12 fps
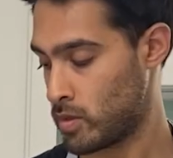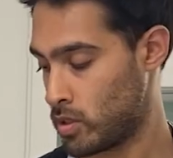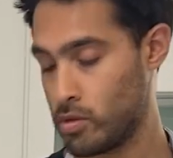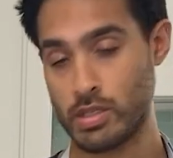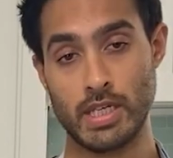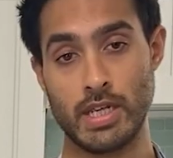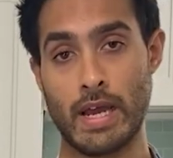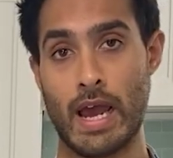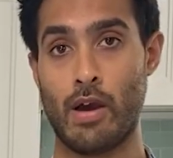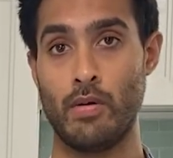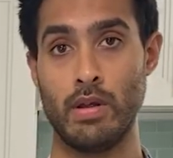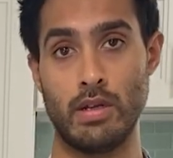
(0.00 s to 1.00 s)
you see
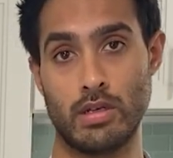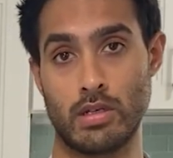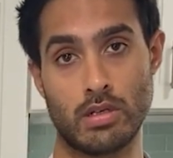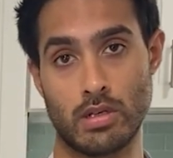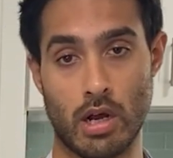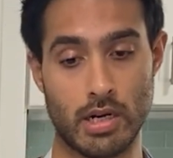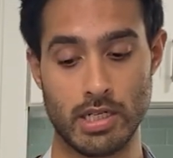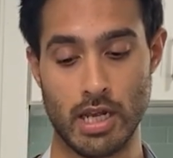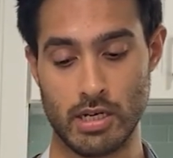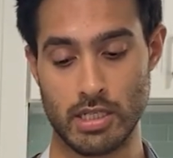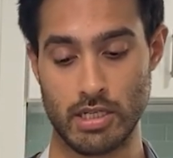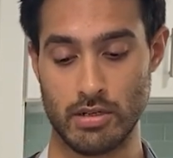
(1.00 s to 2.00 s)
how he taught us how
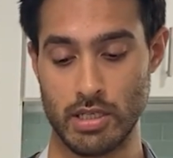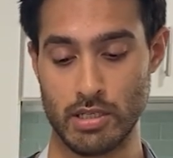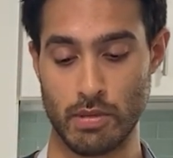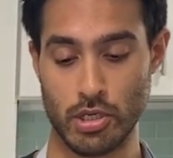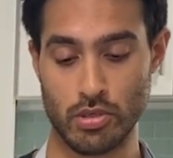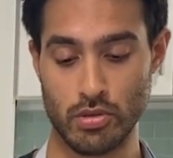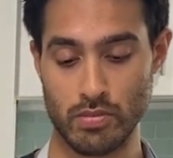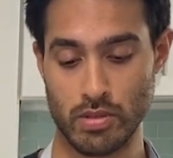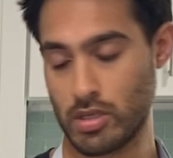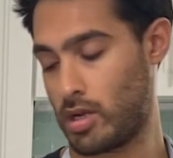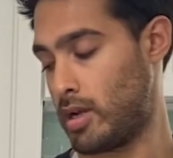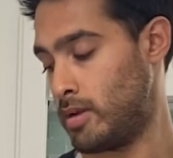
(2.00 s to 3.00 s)
to sear these mushrooms.
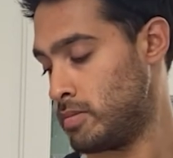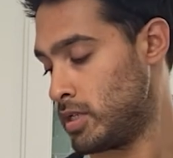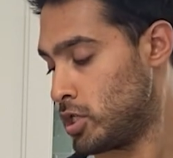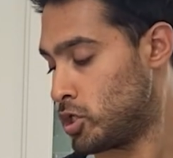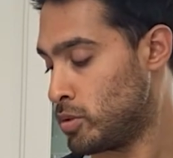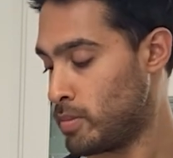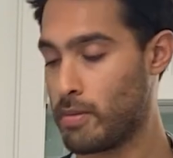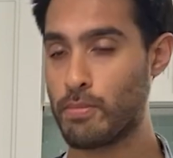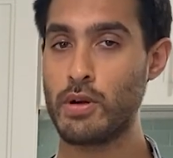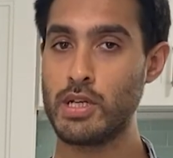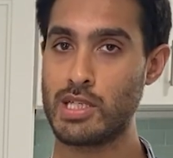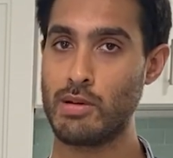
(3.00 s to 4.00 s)
These should be
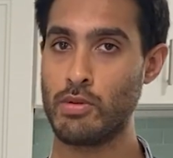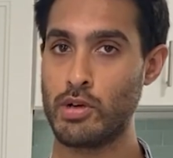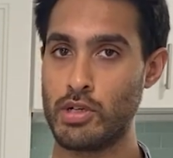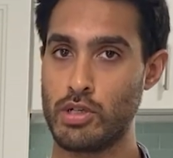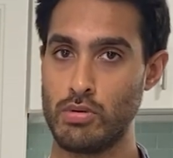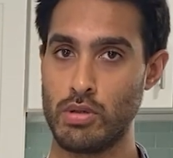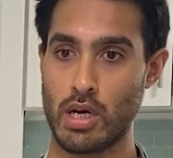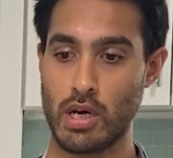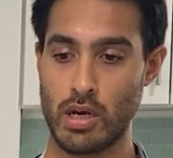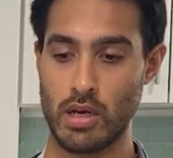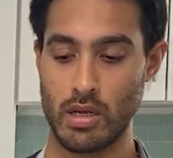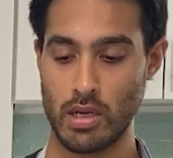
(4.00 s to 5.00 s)
pretty similar to
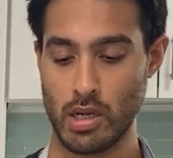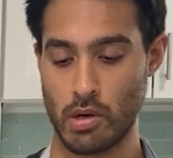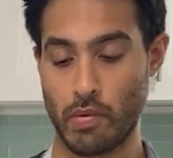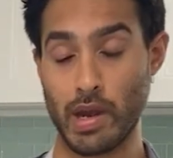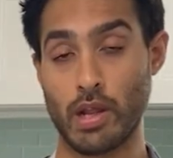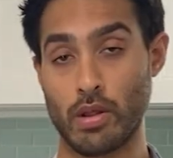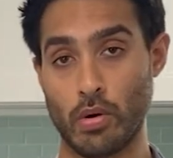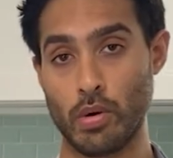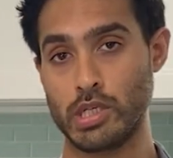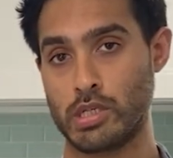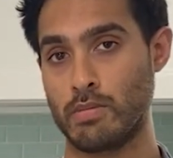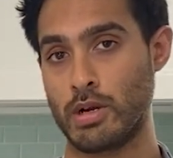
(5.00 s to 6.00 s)
the regular
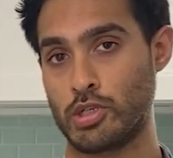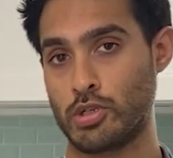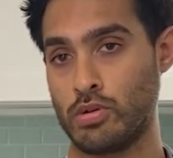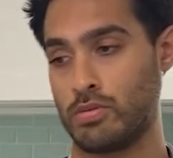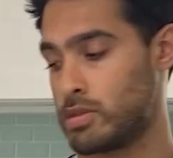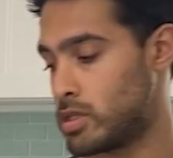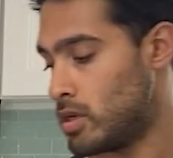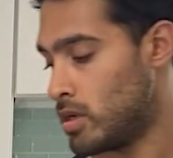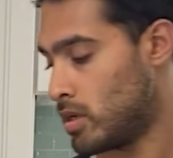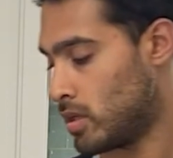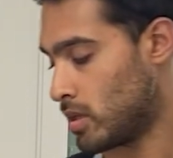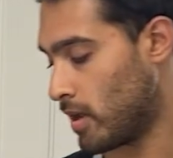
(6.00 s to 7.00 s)
oyster mushrooms.
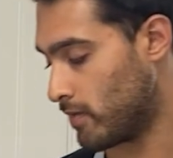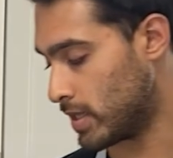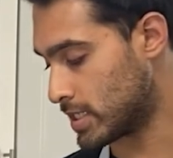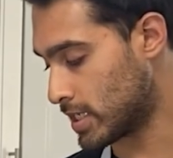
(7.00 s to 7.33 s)
They have less